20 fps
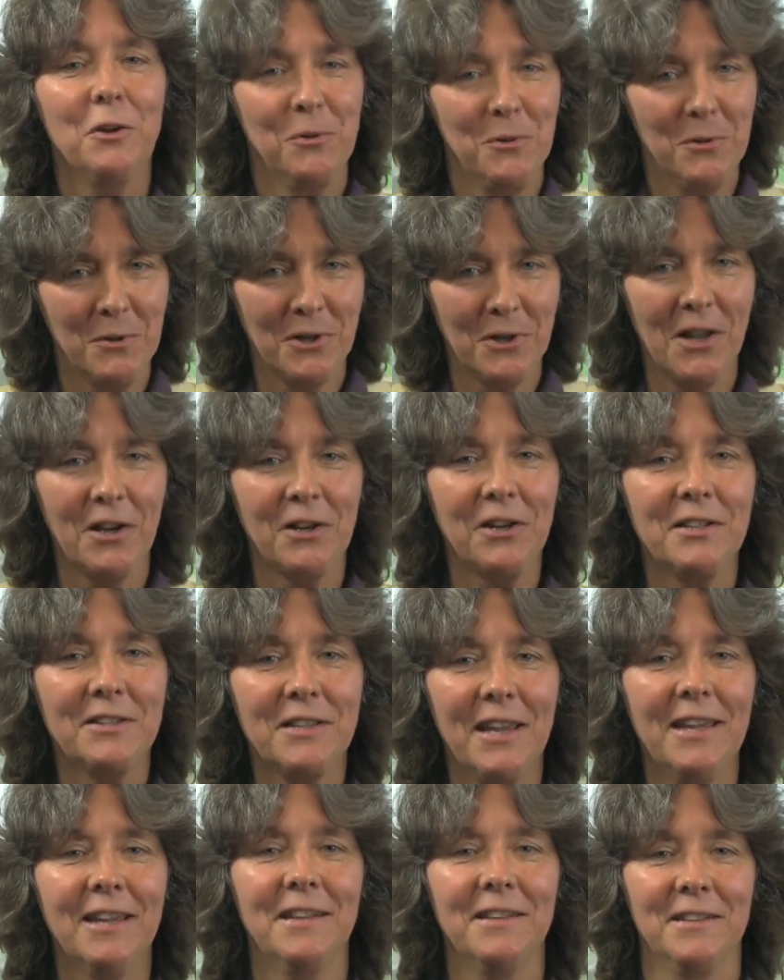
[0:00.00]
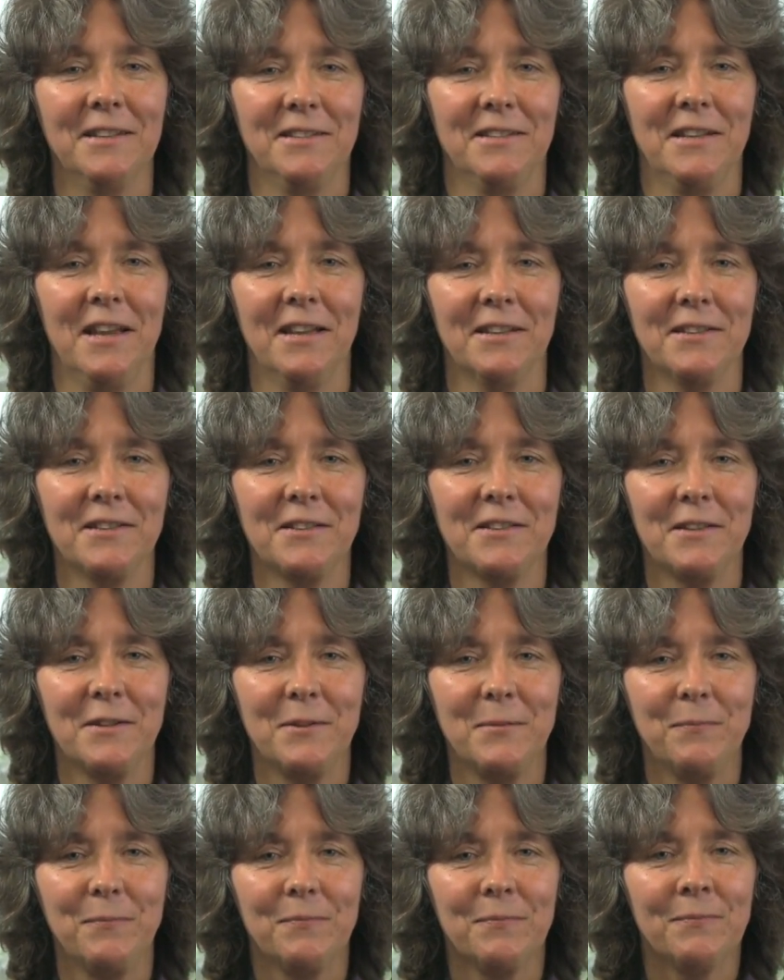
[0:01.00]
Good luck taking this test.
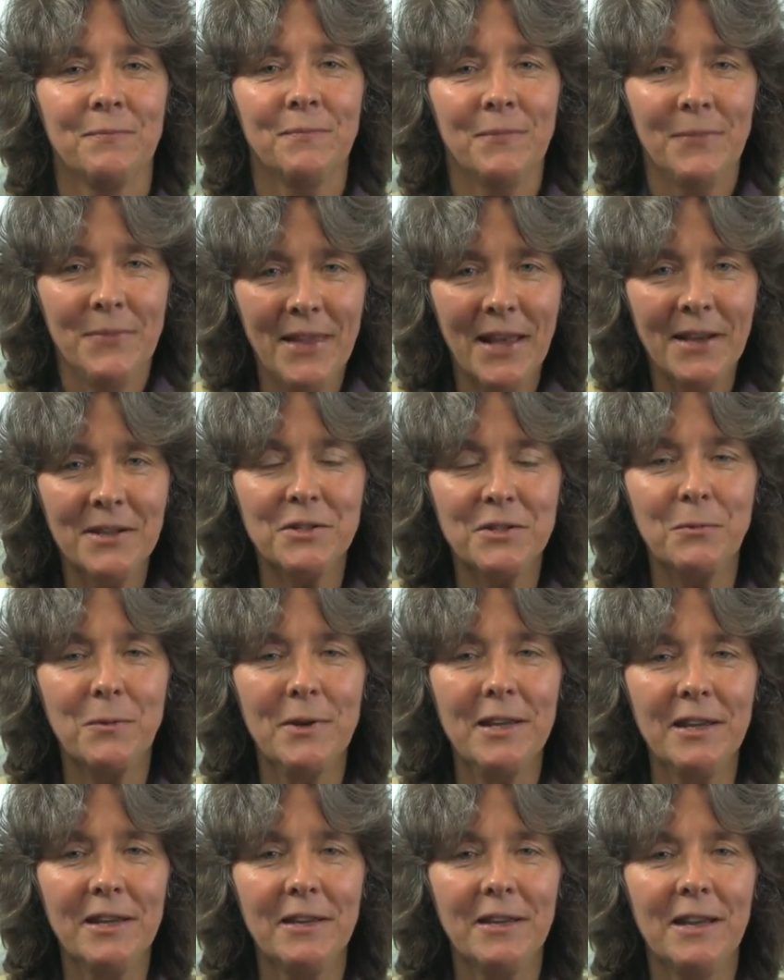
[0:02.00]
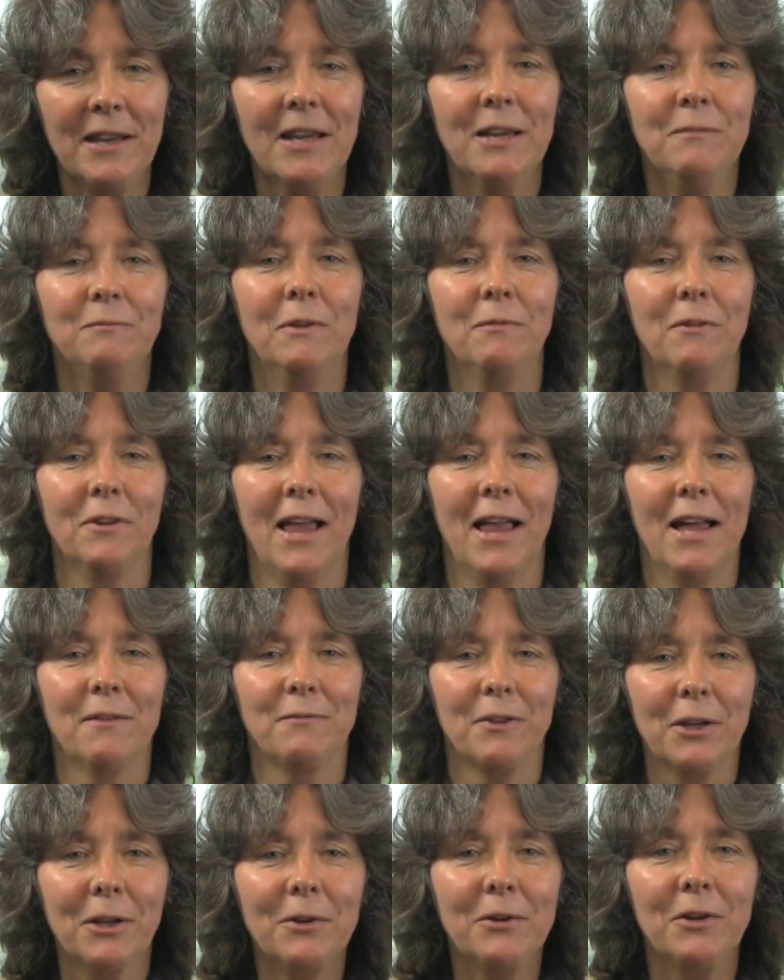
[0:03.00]
Next week, we will have
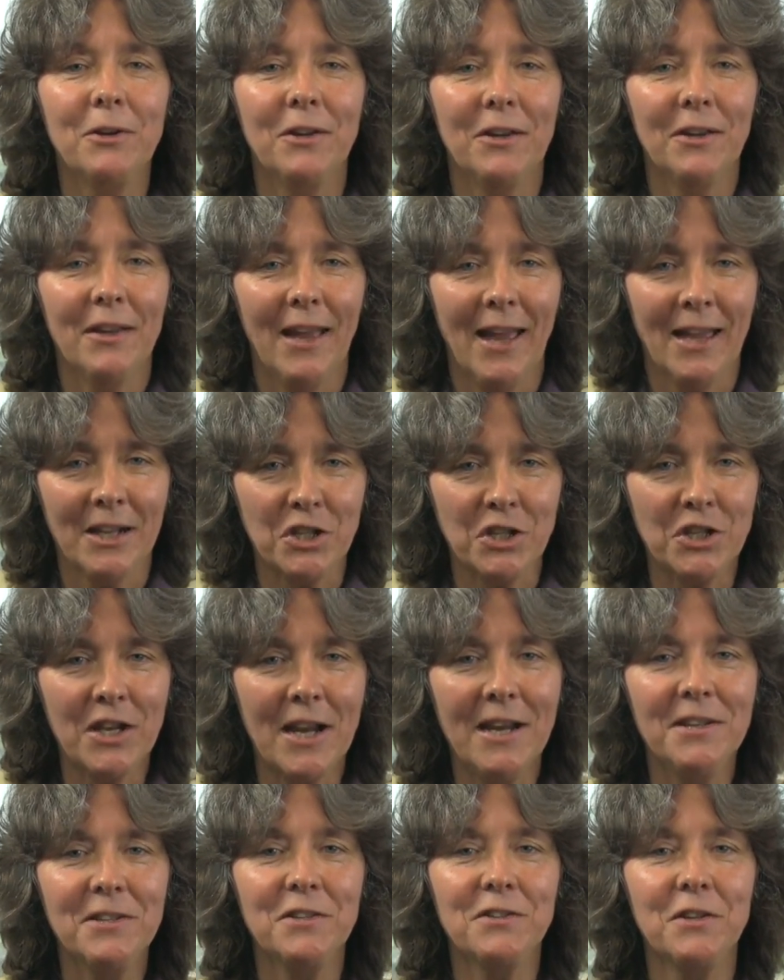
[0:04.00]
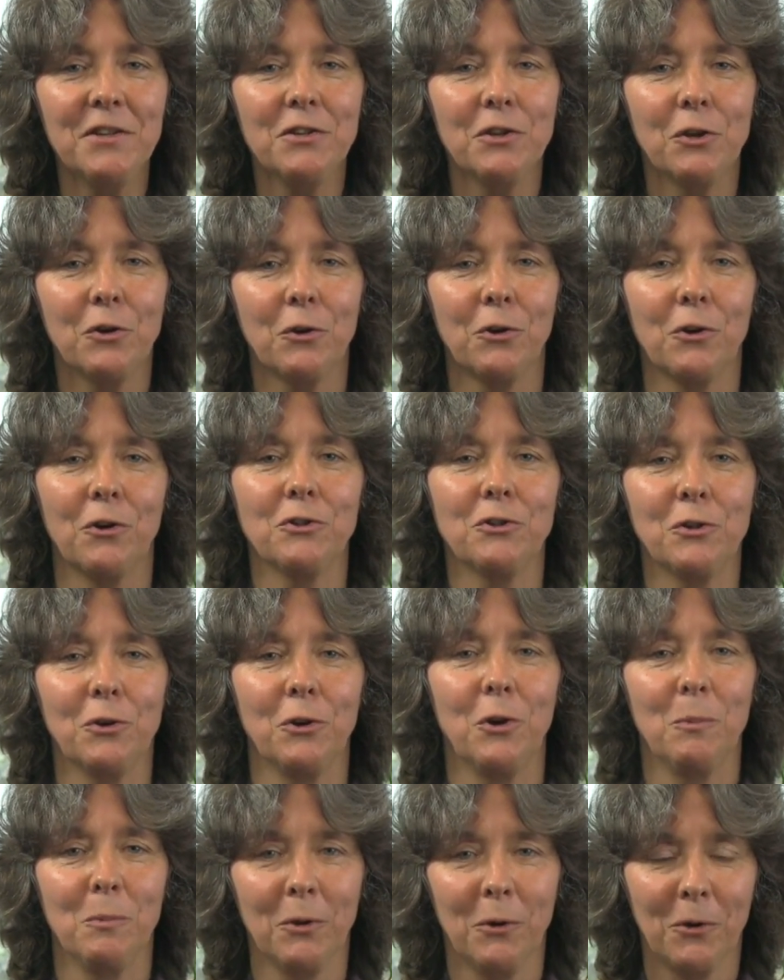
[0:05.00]
a look at changes in the current
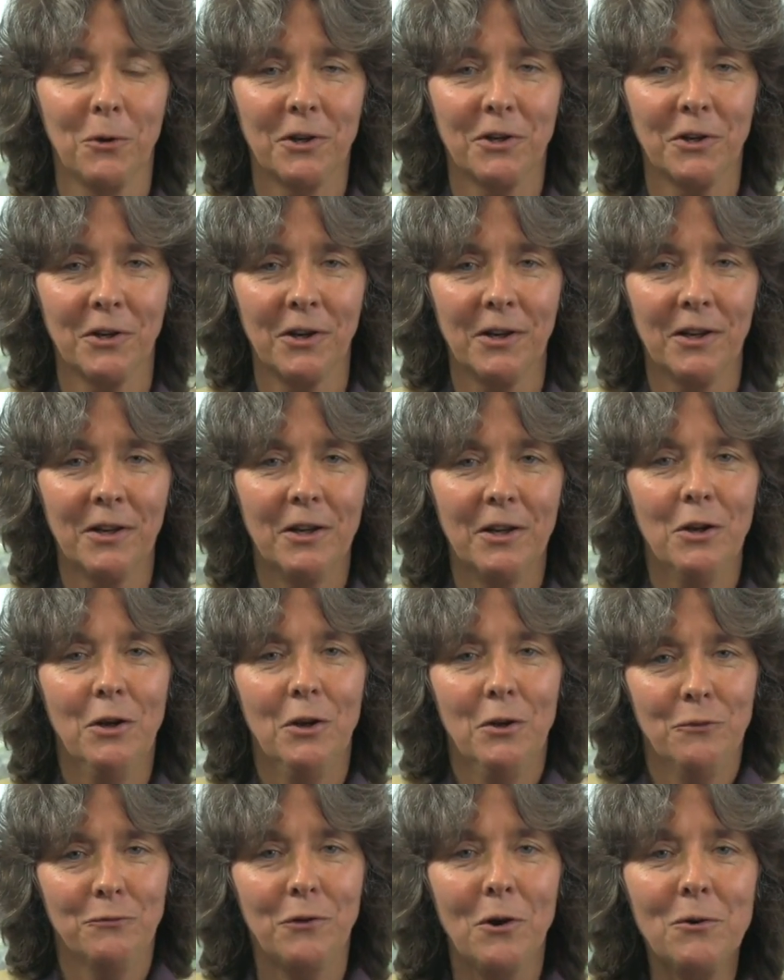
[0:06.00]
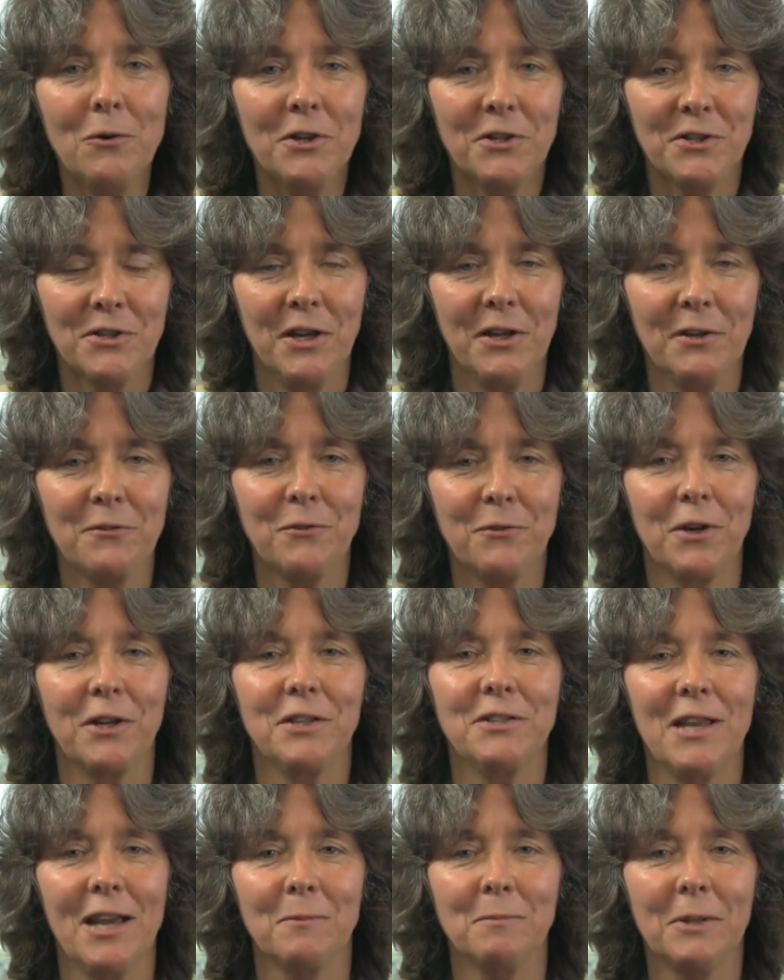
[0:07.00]
global order, focusing, for
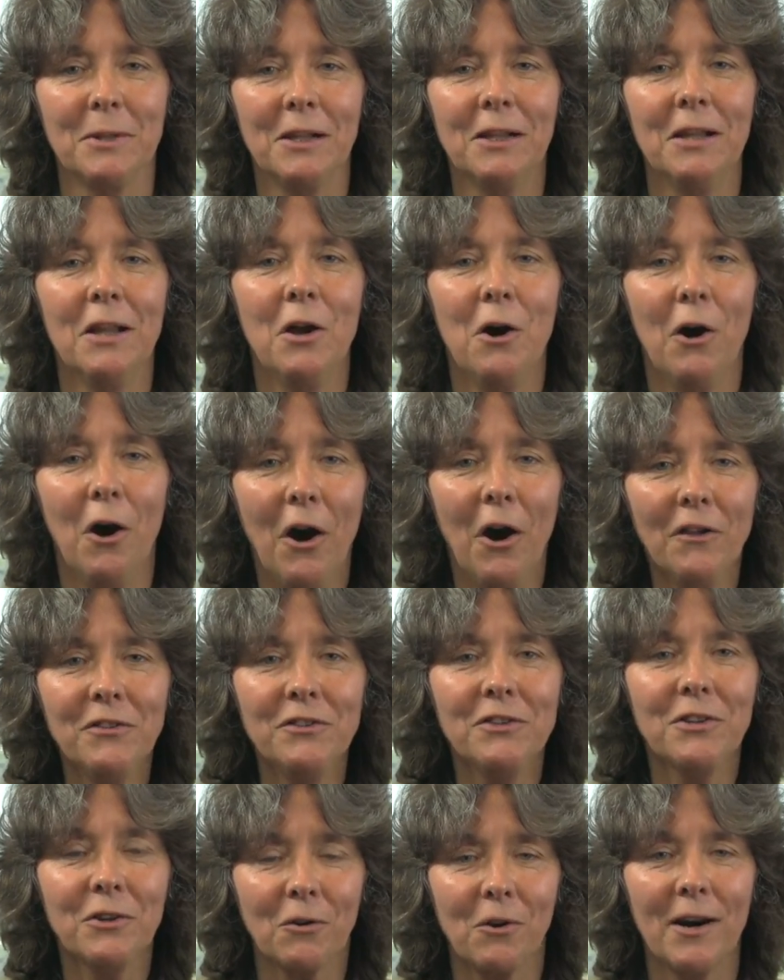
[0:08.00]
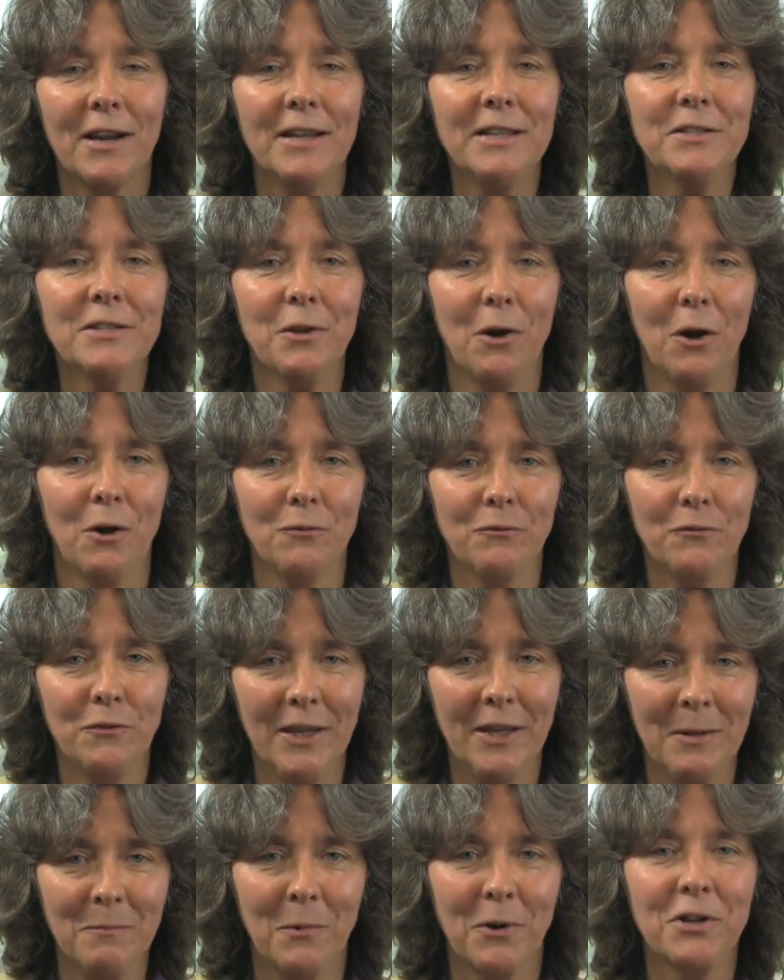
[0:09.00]
example, on the rise of
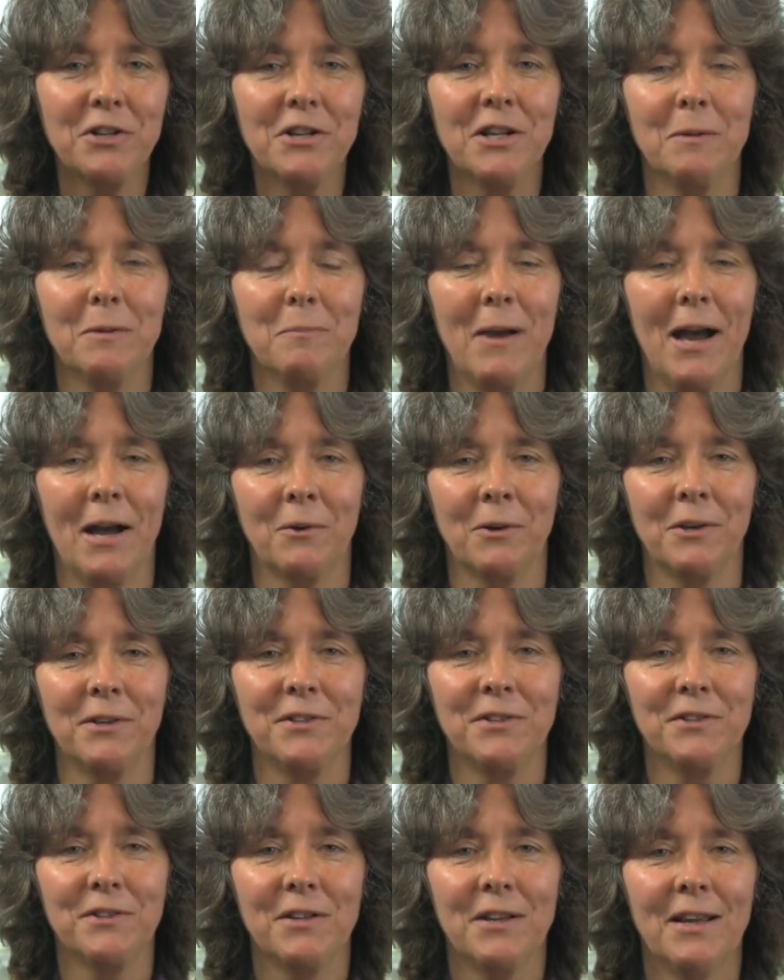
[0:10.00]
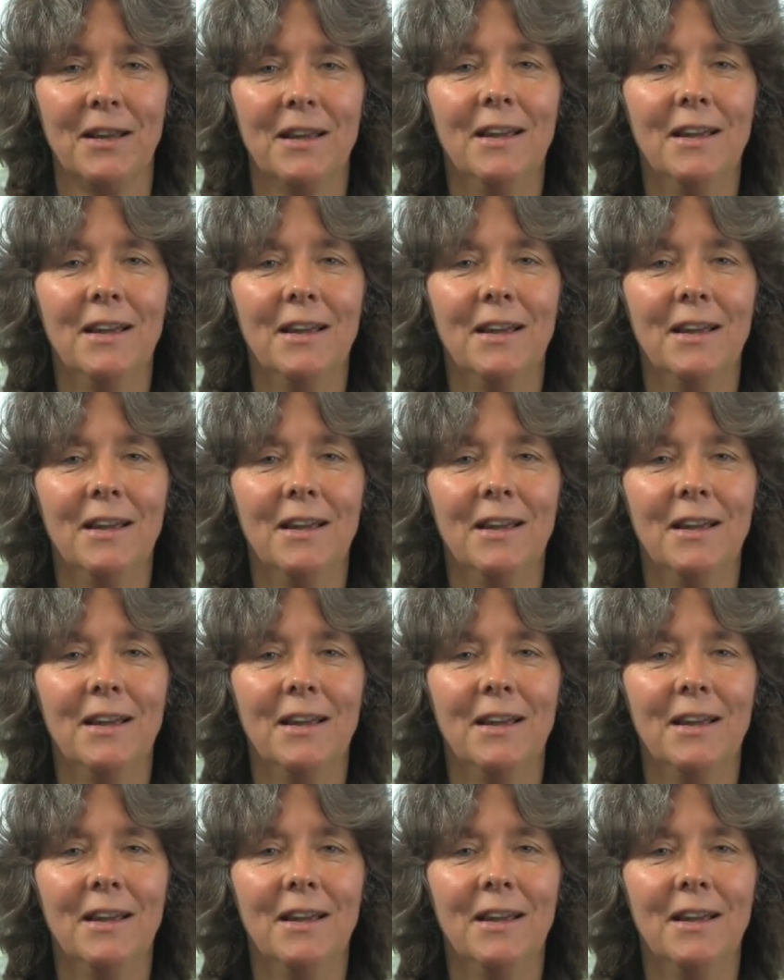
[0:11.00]
emerging powers.